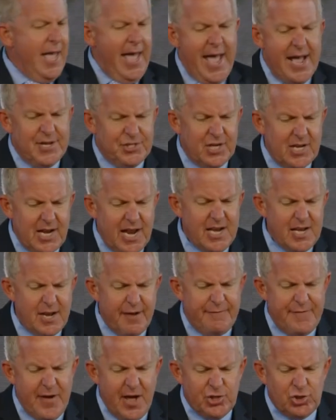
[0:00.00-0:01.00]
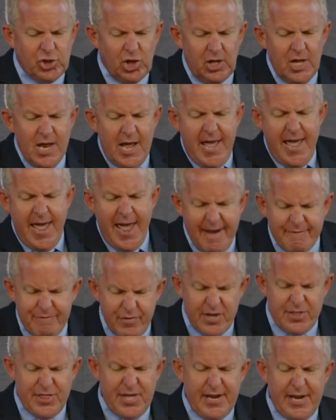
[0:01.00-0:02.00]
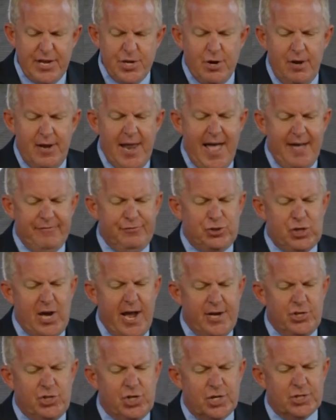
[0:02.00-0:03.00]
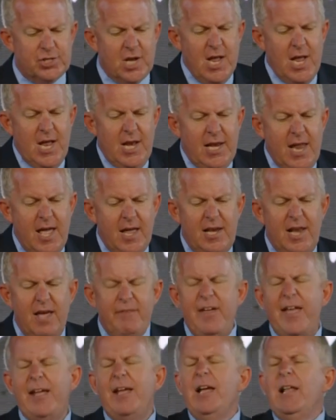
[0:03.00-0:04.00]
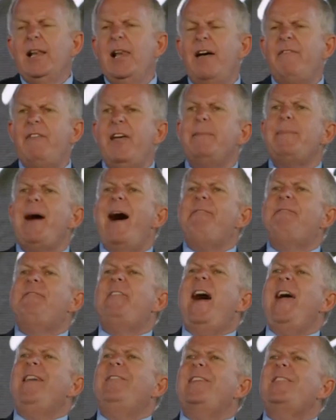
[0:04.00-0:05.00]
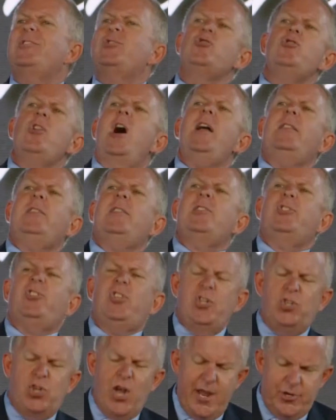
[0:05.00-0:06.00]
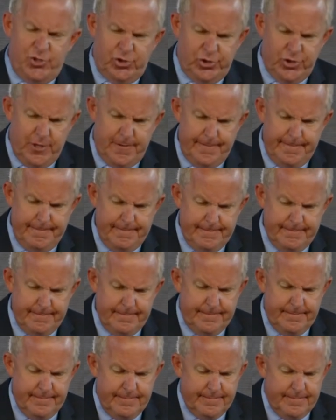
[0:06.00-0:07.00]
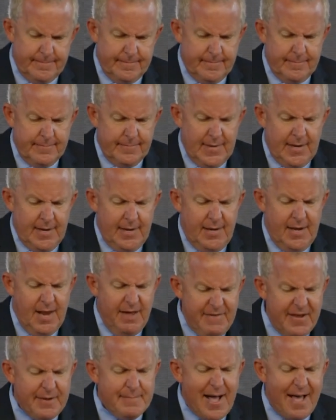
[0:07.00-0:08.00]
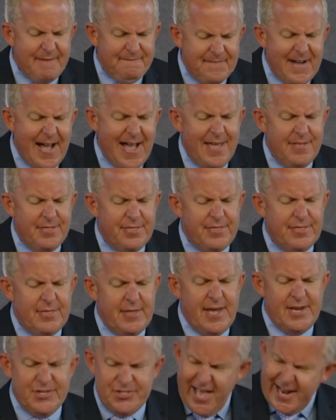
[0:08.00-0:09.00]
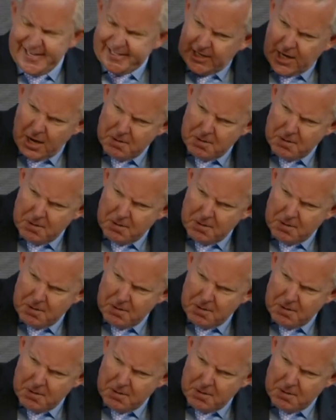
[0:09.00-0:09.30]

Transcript: as an individual, everything in your life changes. Living by faith is not the suggestion. Living by faith is that